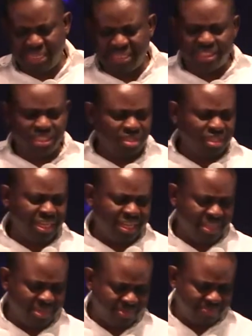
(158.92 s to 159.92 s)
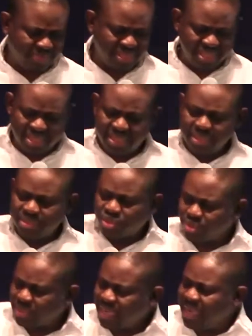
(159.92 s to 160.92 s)
in your name.
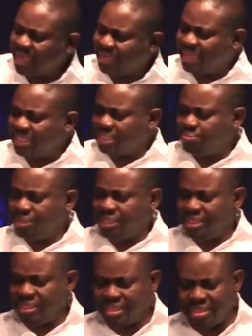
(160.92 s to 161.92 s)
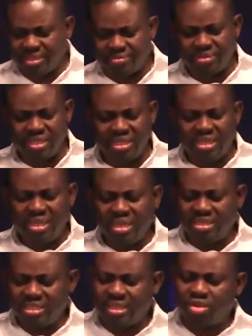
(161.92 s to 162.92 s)
Tonight, let it be.
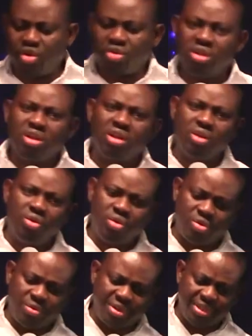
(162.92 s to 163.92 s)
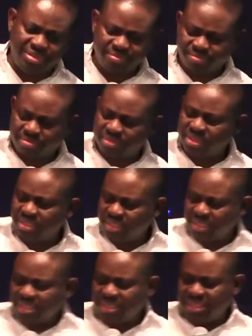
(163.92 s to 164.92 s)
Take all the glory.
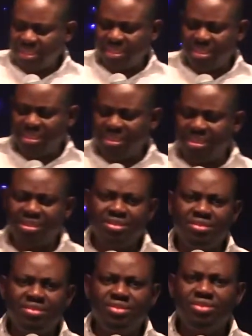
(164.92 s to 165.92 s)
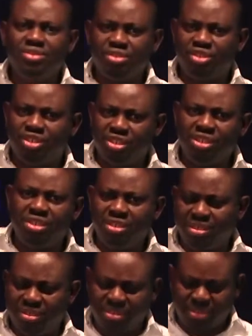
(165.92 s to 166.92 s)
In
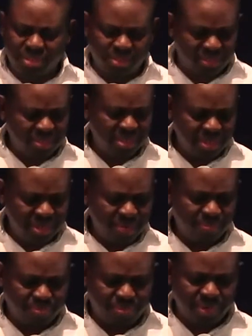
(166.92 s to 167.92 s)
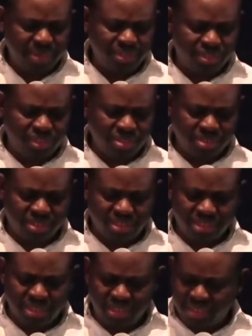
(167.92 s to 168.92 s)
Jesus' precious
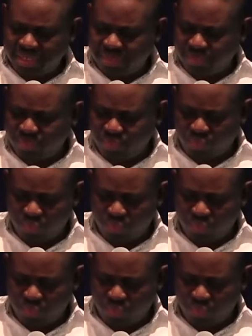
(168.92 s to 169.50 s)
name,